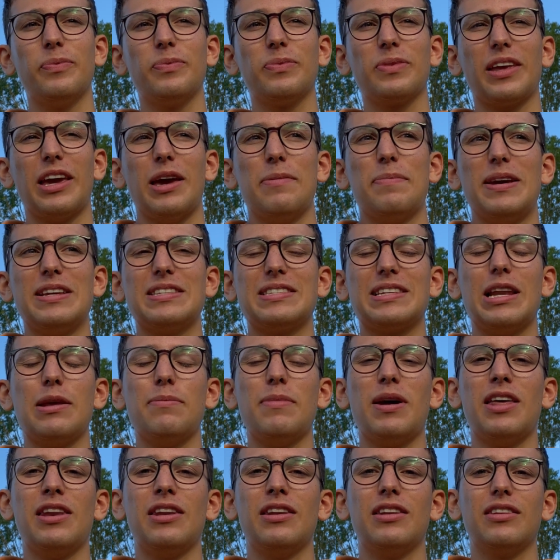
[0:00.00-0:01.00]
it basically
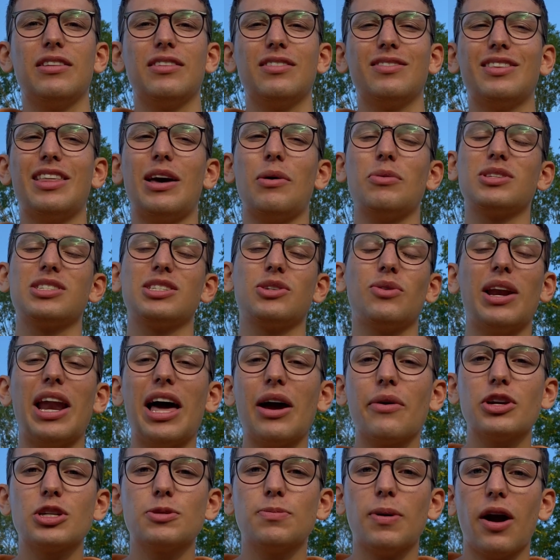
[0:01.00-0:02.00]
meant there was still a
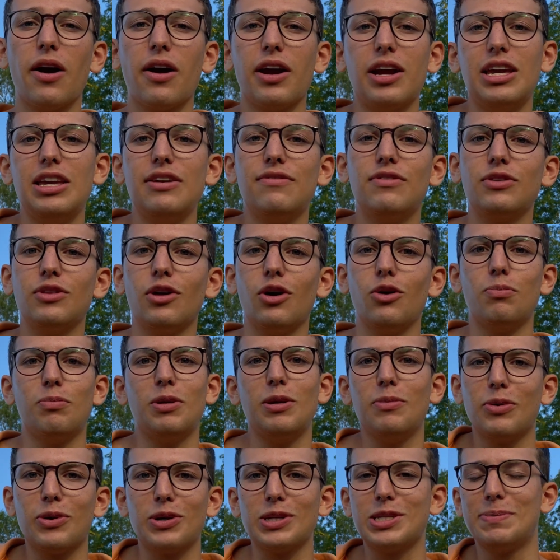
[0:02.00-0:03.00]
language barrier. Even though
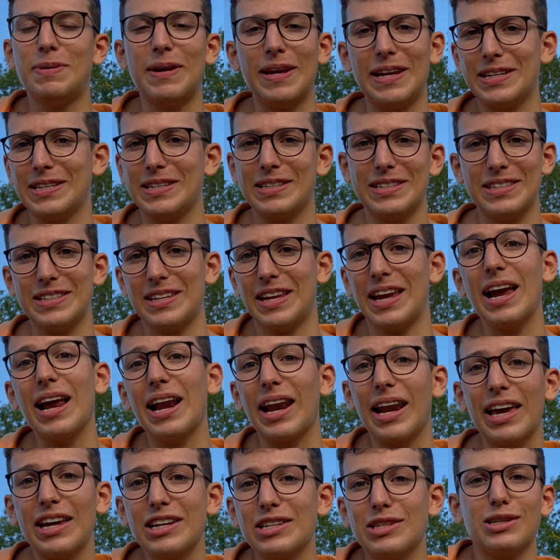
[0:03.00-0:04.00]
people could speak
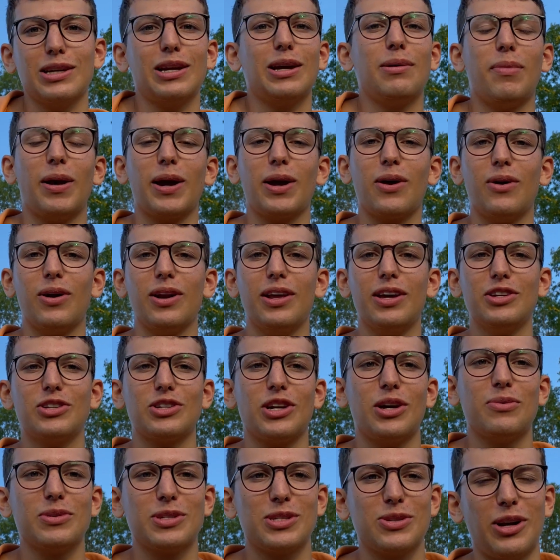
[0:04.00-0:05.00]
English in my college,
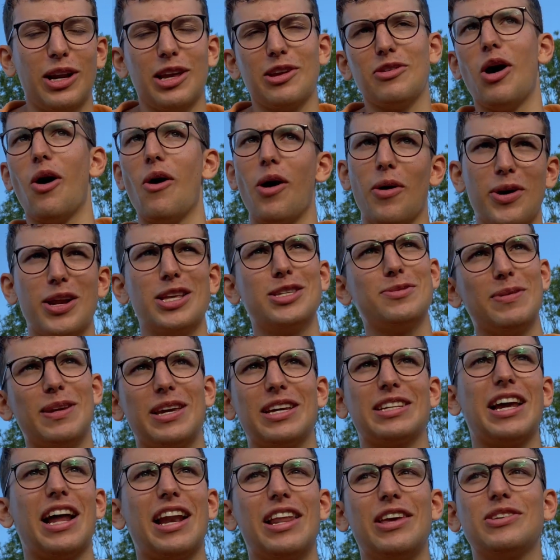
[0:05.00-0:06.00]
I was still like, no, I want to speak
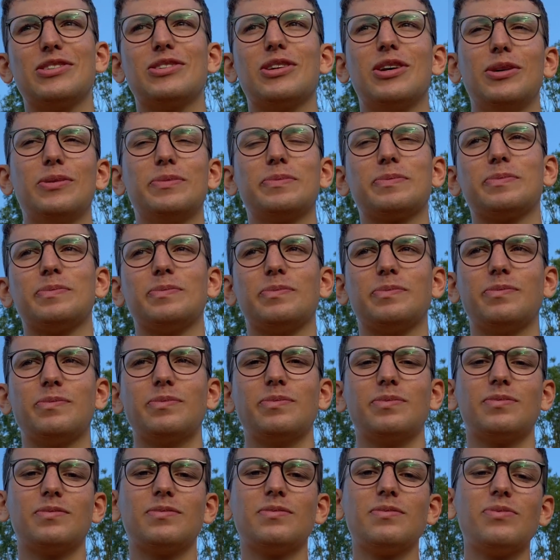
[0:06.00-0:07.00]
Italian. So
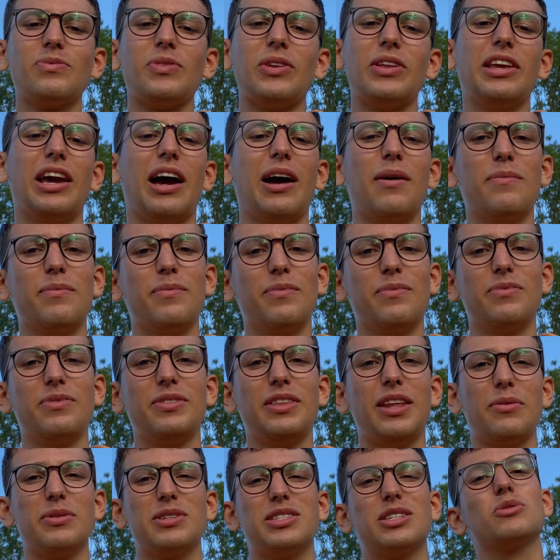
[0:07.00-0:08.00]
yeah,
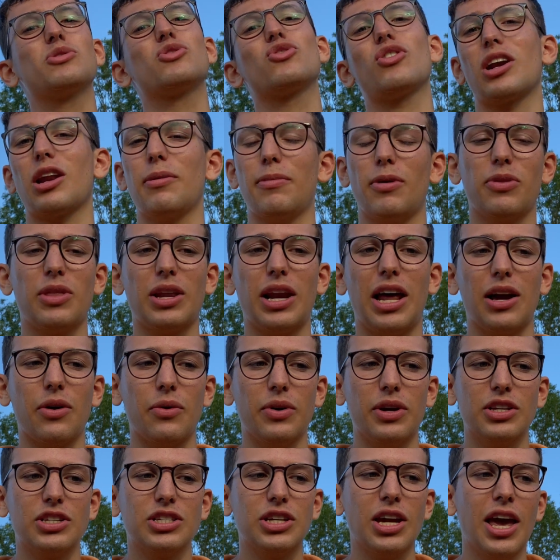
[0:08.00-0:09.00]
there was still struggling with the
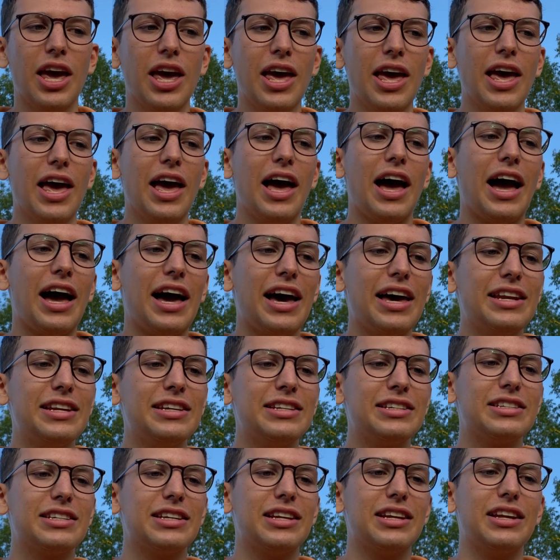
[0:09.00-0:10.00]
language.
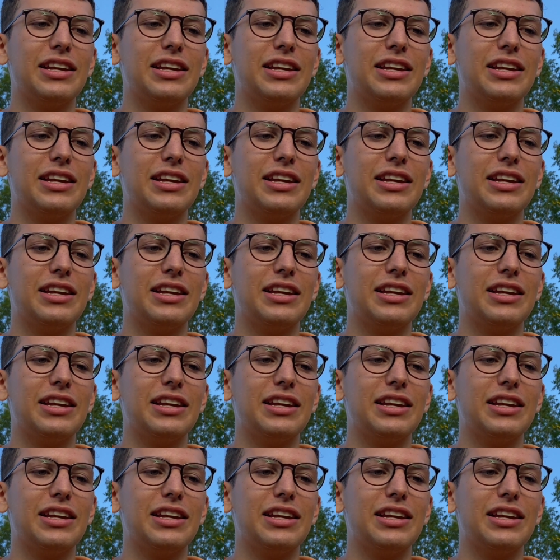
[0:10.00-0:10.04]
And